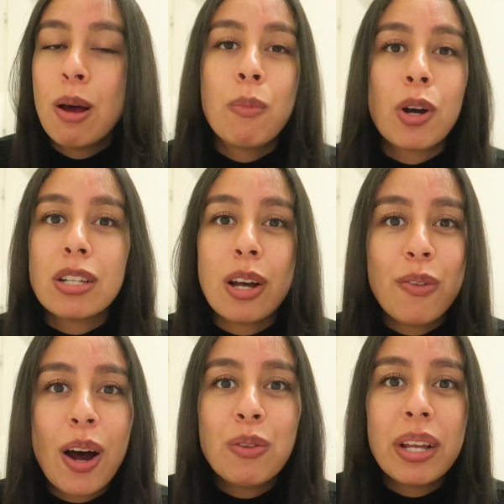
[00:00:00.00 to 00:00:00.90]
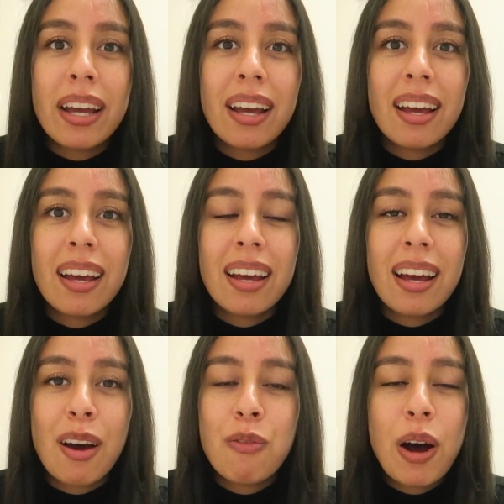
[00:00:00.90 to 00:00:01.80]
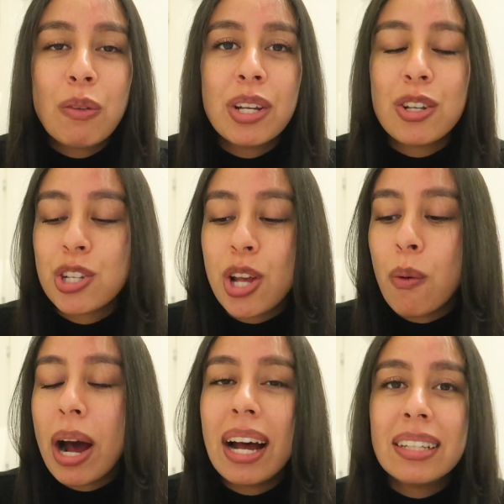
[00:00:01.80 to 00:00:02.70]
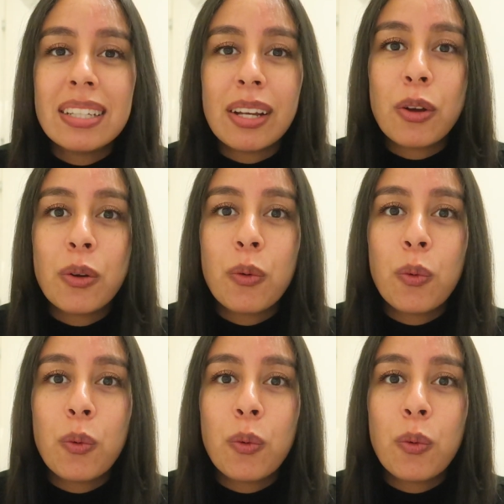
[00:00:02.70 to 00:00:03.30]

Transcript: because I found it so handy